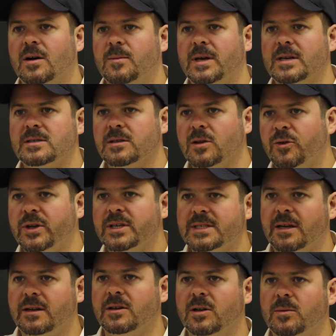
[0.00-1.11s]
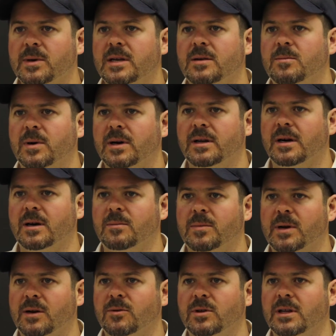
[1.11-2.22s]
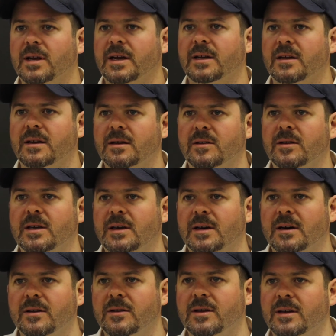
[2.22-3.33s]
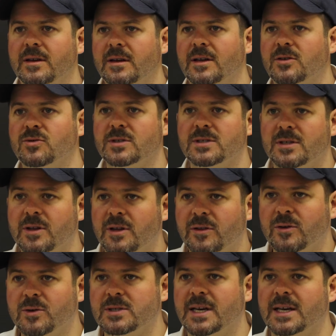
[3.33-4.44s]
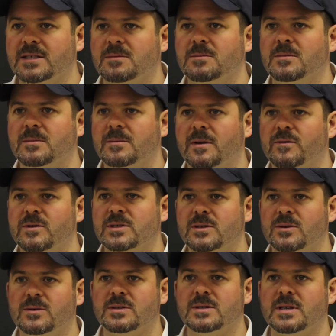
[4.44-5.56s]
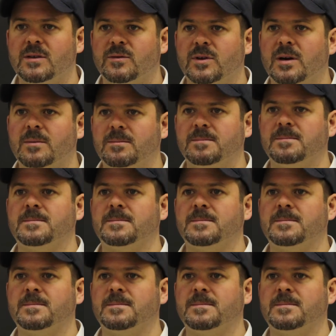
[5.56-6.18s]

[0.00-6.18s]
has slowed things down a little bit, but I really like the interest and the enthusiasm of the students that have come.